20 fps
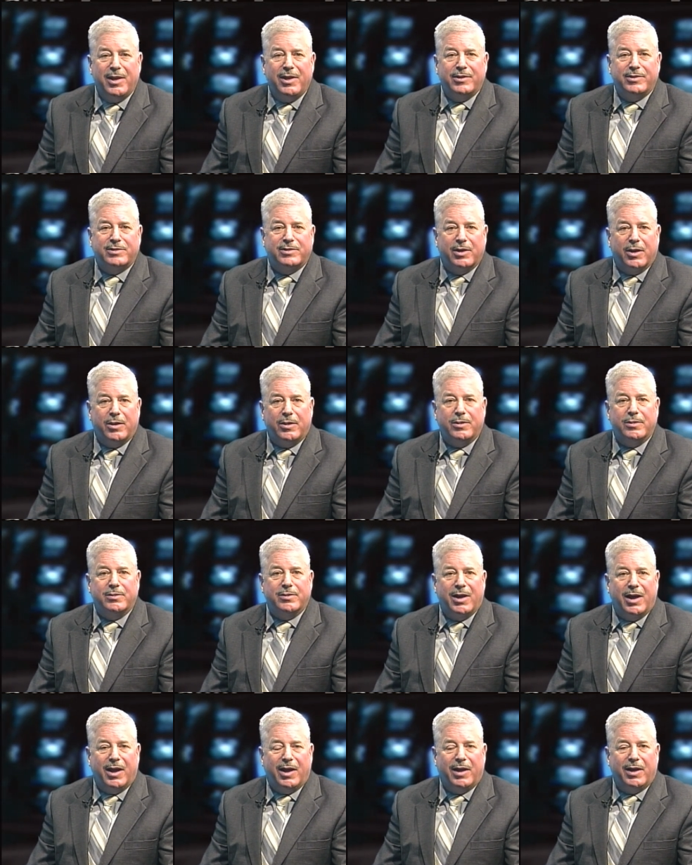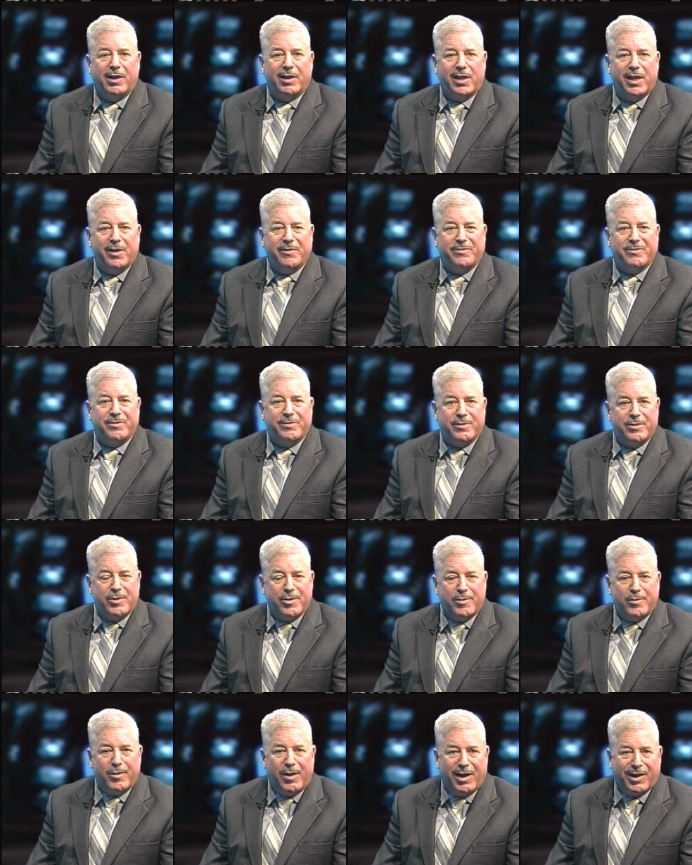So if you
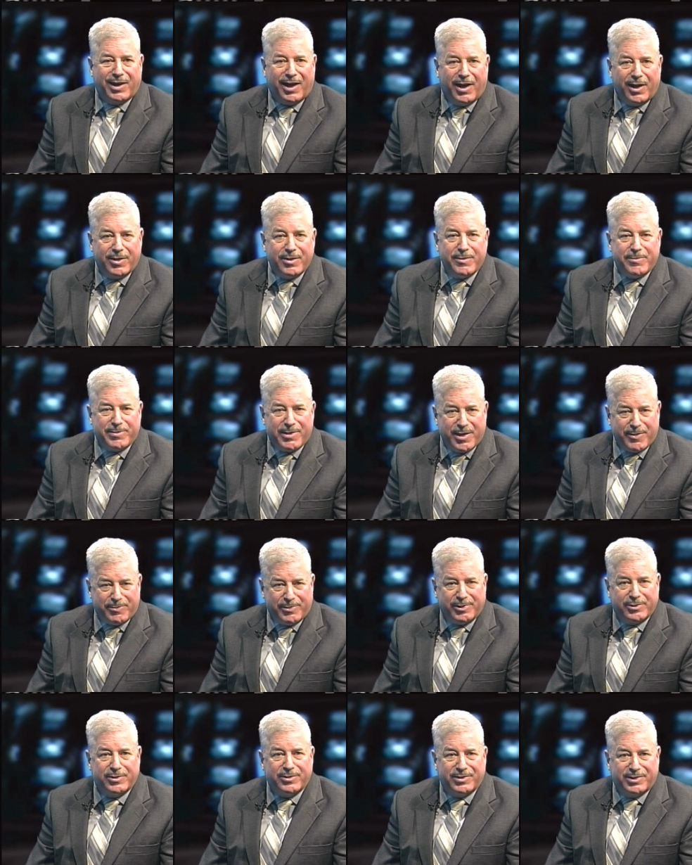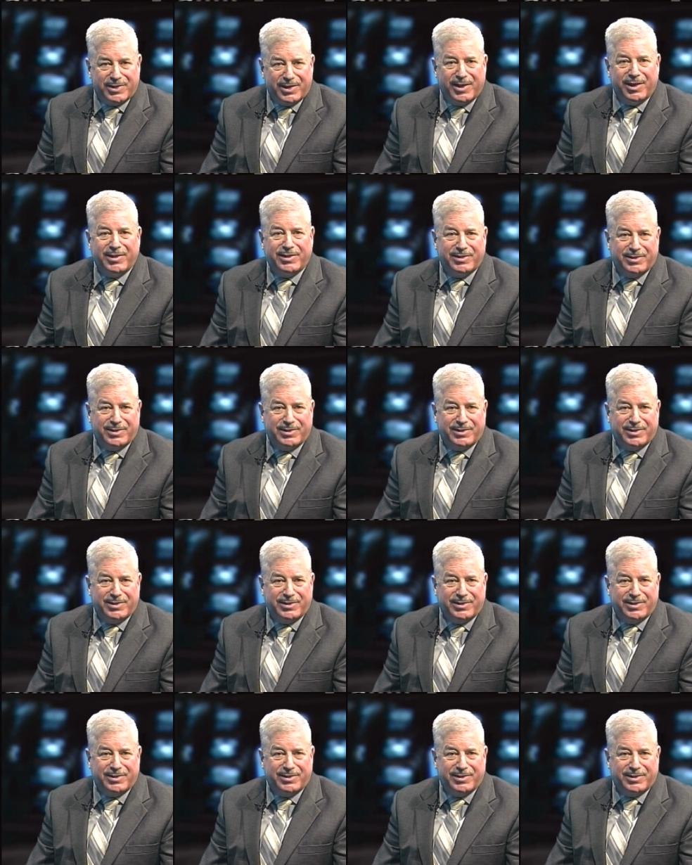want other people to see it,